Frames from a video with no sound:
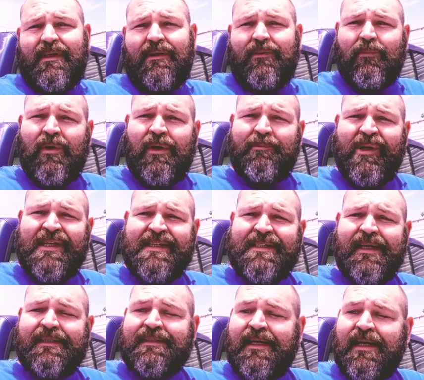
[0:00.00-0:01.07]
one piece
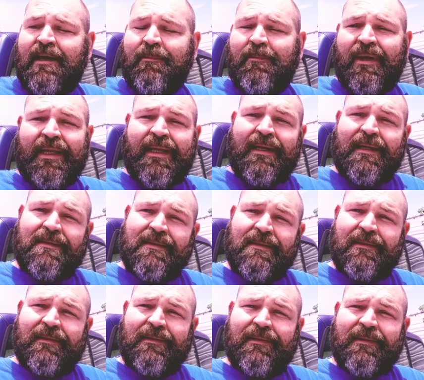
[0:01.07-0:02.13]
at a time, I guess.
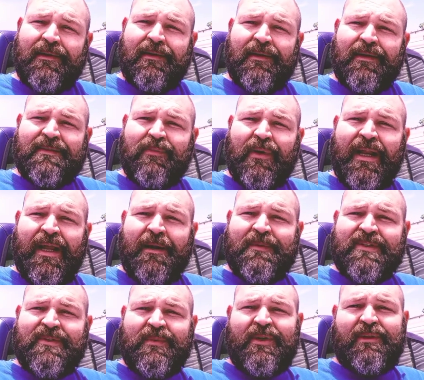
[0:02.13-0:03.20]
You know, that's what
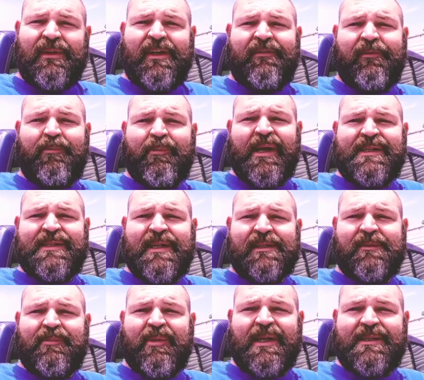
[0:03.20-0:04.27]
happens when you live from
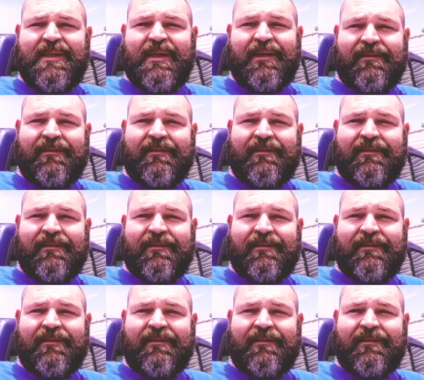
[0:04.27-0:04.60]
paycheck to paycheck.